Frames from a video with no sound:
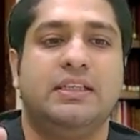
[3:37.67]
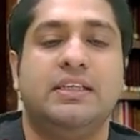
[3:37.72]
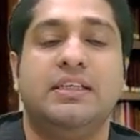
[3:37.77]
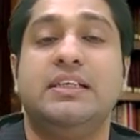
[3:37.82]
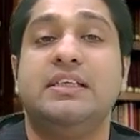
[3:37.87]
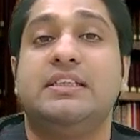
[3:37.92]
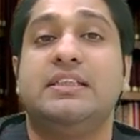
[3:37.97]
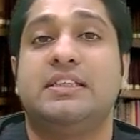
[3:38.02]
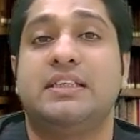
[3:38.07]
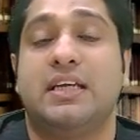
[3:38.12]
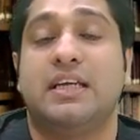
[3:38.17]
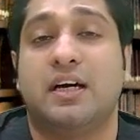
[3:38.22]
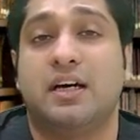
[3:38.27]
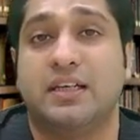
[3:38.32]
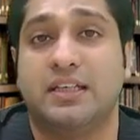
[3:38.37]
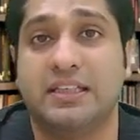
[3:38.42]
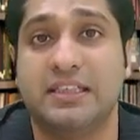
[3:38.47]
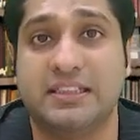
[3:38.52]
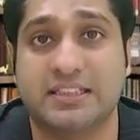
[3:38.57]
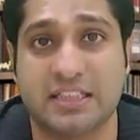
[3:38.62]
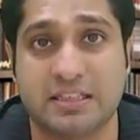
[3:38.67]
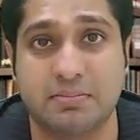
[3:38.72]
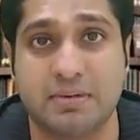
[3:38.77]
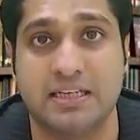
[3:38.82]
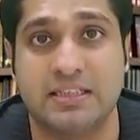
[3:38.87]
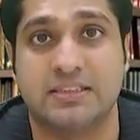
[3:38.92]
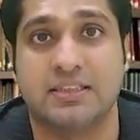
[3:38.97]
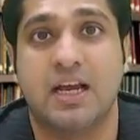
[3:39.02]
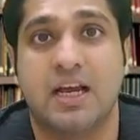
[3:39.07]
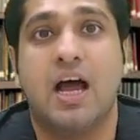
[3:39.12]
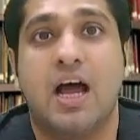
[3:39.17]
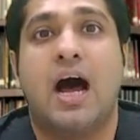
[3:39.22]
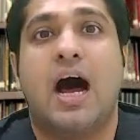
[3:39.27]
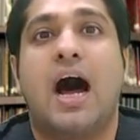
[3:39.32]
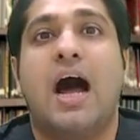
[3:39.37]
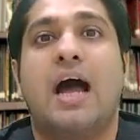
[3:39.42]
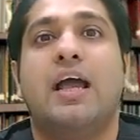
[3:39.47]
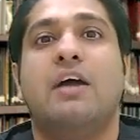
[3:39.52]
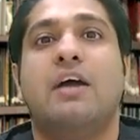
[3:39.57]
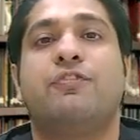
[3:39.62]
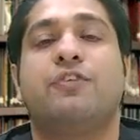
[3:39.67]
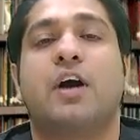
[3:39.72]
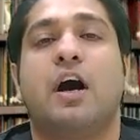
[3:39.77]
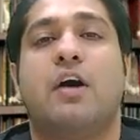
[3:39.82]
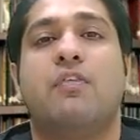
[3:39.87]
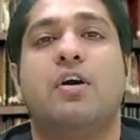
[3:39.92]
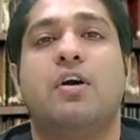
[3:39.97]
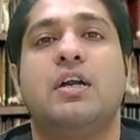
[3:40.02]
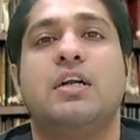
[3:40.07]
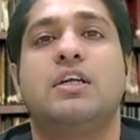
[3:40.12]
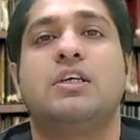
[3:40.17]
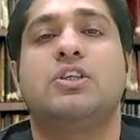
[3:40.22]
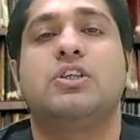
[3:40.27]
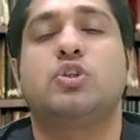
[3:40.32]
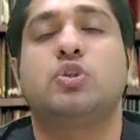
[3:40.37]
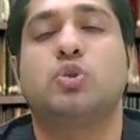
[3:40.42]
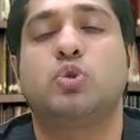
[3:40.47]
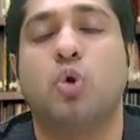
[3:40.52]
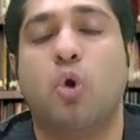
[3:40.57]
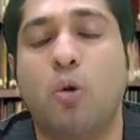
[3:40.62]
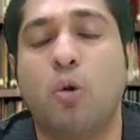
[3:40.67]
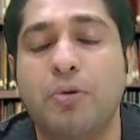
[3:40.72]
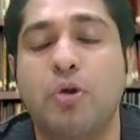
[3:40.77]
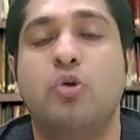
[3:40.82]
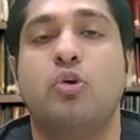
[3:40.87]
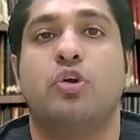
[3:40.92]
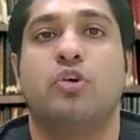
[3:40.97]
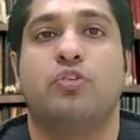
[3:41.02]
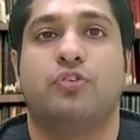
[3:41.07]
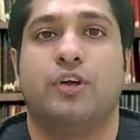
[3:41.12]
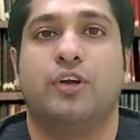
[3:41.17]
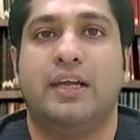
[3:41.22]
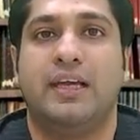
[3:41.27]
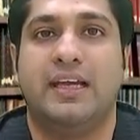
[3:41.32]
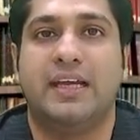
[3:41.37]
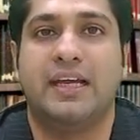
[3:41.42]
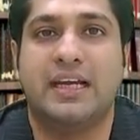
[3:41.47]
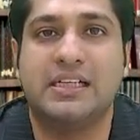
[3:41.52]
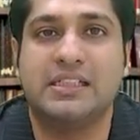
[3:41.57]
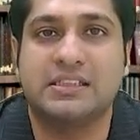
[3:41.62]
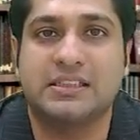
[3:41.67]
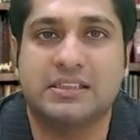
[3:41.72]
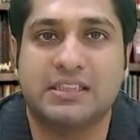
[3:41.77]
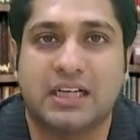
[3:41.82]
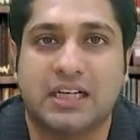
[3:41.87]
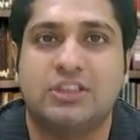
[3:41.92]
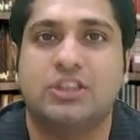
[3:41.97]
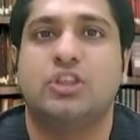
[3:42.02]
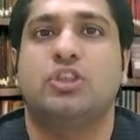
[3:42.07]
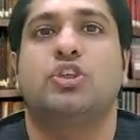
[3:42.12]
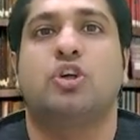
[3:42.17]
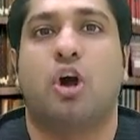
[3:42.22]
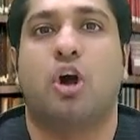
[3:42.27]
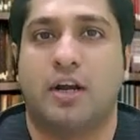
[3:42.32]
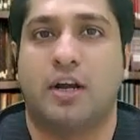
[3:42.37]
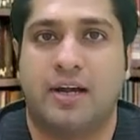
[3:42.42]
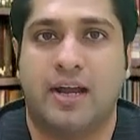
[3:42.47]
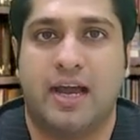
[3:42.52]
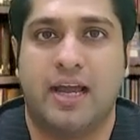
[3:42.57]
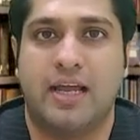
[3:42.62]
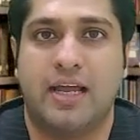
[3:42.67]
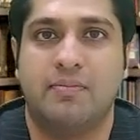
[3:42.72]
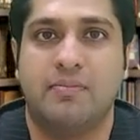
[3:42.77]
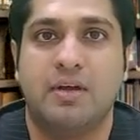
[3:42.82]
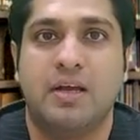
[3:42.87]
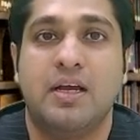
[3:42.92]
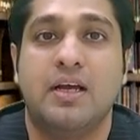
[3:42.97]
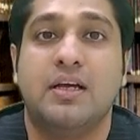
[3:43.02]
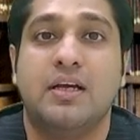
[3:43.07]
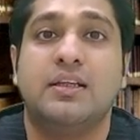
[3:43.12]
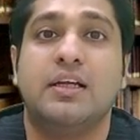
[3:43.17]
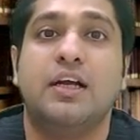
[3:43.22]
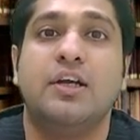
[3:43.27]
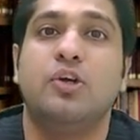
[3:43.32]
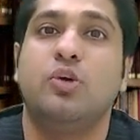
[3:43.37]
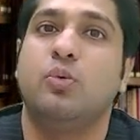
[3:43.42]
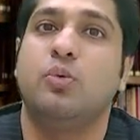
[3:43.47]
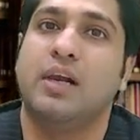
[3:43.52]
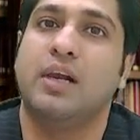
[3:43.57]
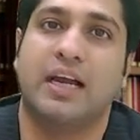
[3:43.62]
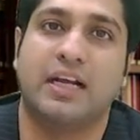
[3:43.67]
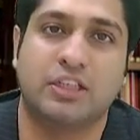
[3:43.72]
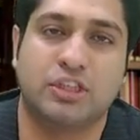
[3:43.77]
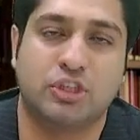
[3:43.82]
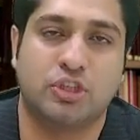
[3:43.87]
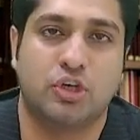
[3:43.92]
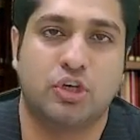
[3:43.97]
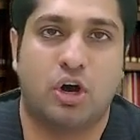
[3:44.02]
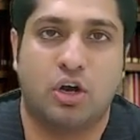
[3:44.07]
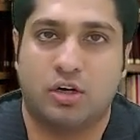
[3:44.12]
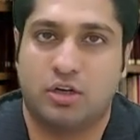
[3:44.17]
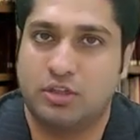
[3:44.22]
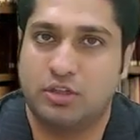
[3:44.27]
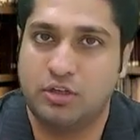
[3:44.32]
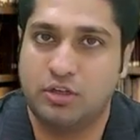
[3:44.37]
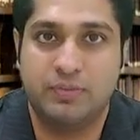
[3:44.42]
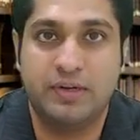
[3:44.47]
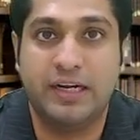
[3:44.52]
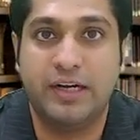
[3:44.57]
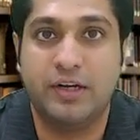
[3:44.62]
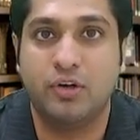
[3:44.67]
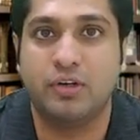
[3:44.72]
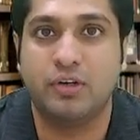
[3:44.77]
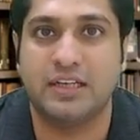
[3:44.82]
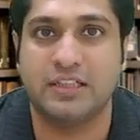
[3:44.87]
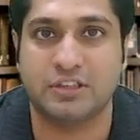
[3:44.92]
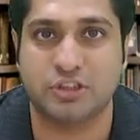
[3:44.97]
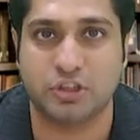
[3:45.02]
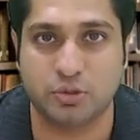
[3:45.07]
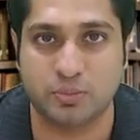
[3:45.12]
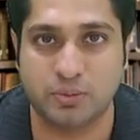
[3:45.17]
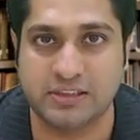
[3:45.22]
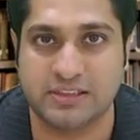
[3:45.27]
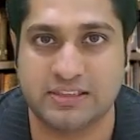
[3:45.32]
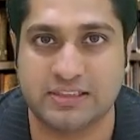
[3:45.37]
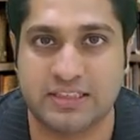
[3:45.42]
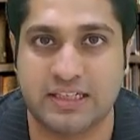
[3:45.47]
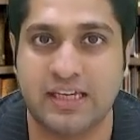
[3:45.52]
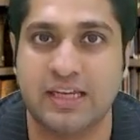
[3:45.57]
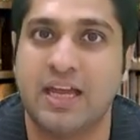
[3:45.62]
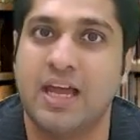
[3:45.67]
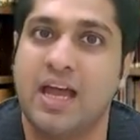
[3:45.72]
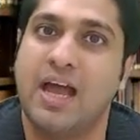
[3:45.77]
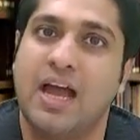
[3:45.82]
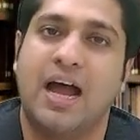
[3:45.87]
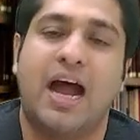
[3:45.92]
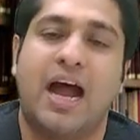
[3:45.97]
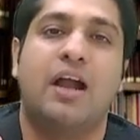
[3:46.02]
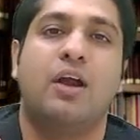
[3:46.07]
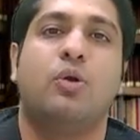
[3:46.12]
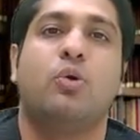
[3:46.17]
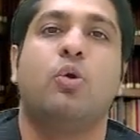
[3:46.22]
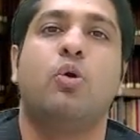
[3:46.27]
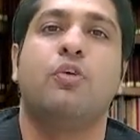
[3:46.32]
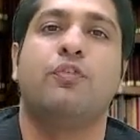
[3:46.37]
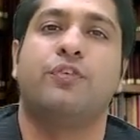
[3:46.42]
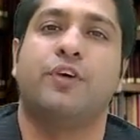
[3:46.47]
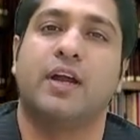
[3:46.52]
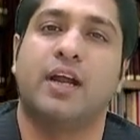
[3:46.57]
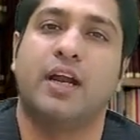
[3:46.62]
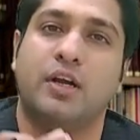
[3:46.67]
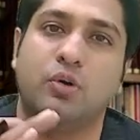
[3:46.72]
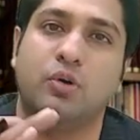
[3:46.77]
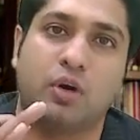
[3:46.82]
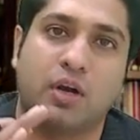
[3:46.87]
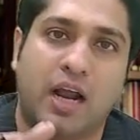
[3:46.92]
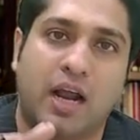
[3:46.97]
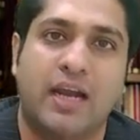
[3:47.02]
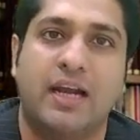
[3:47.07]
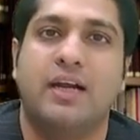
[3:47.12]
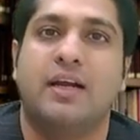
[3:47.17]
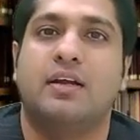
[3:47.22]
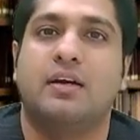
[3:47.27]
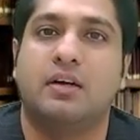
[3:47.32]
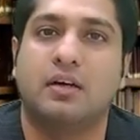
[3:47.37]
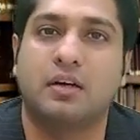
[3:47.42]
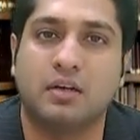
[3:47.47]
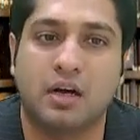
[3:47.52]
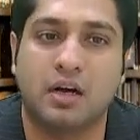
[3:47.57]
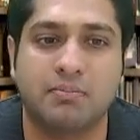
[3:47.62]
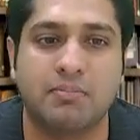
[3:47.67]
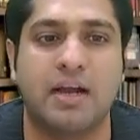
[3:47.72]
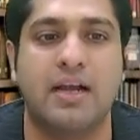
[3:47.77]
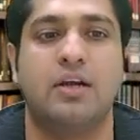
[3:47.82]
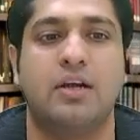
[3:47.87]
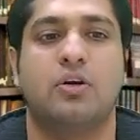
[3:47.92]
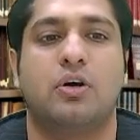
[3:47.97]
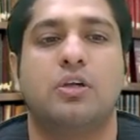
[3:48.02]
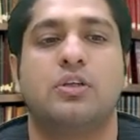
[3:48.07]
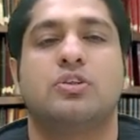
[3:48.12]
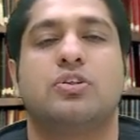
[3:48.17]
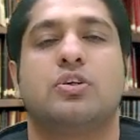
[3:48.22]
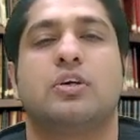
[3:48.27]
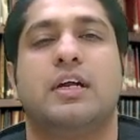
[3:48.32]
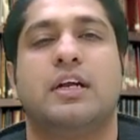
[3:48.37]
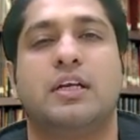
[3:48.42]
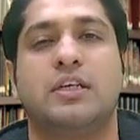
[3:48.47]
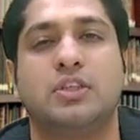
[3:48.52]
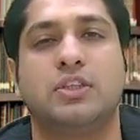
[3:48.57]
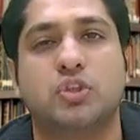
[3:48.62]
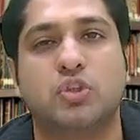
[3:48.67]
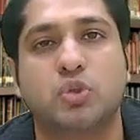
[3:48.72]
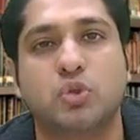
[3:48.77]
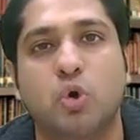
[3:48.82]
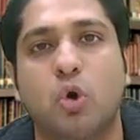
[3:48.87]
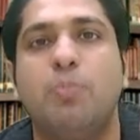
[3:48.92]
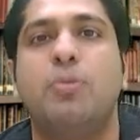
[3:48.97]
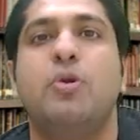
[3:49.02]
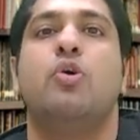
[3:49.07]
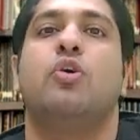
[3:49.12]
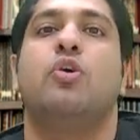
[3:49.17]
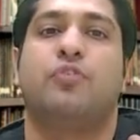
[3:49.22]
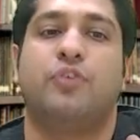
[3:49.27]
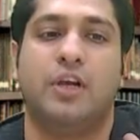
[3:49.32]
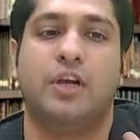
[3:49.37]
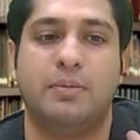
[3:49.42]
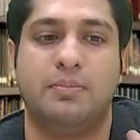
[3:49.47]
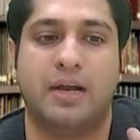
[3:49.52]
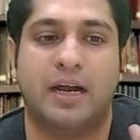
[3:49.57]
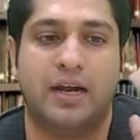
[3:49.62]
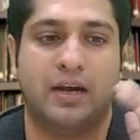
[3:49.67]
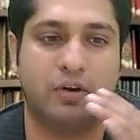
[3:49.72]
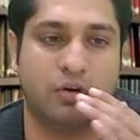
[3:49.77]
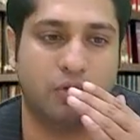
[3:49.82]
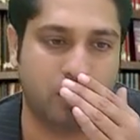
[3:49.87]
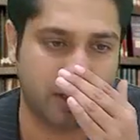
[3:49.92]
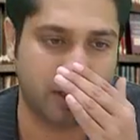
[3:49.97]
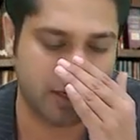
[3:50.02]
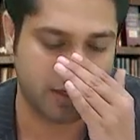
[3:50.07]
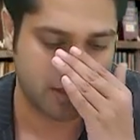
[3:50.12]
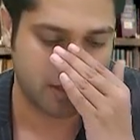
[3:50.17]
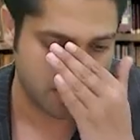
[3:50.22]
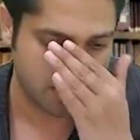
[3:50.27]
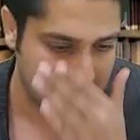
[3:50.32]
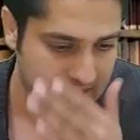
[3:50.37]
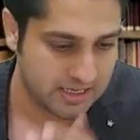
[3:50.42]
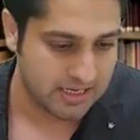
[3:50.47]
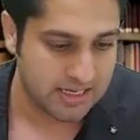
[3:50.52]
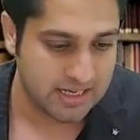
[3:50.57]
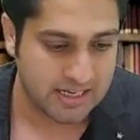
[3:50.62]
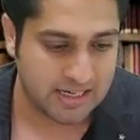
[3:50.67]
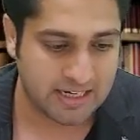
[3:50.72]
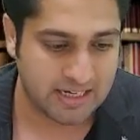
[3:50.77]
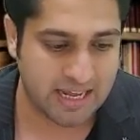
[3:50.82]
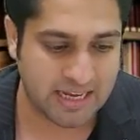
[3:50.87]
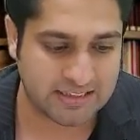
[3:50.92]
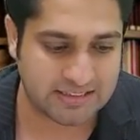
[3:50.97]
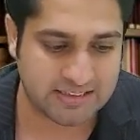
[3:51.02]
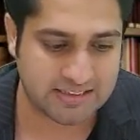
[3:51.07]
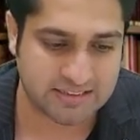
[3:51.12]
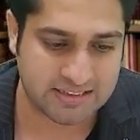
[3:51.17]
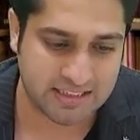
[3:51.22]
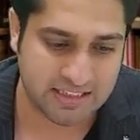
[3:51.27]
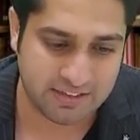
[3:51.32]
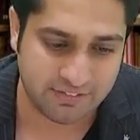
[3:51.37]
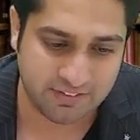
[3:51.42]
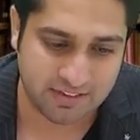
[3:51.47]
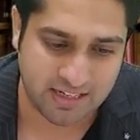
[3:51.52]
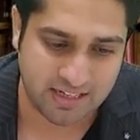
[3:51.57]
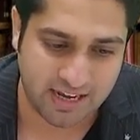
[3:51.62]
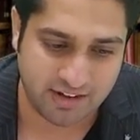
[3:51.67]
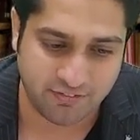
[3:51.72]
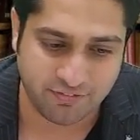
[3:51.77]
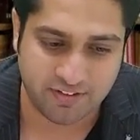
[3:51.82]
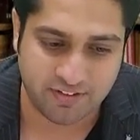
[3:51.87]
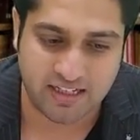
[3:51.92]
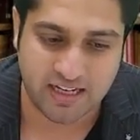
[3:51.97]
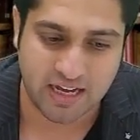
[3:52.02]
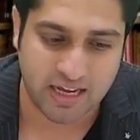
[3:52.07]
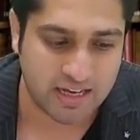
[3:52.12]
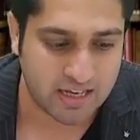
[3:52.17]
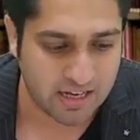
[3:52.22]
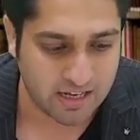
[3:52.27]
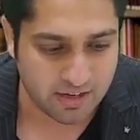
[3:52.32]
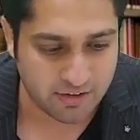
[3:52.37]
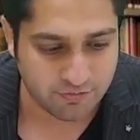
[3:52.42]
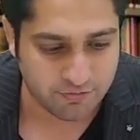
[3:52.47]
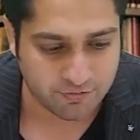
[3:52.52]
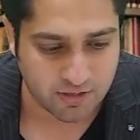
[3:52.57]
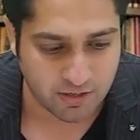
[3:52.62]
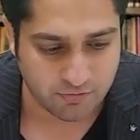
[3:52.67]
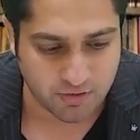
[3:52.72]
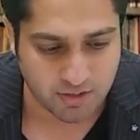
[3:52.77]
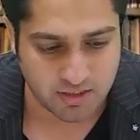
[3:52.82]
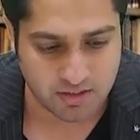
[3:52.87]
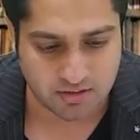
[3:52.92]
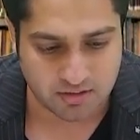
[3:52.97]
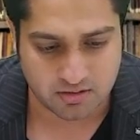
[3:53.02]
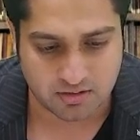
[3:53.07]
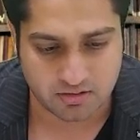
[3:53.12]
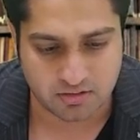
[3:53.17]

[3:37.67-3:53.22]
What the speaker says: ECBs. I have covered it so beautifully in such a short time that you will get shocked. The video links you will see, and don't forget to write a comment also. It is so beautifully made, okay? Next is even FDI I have covered.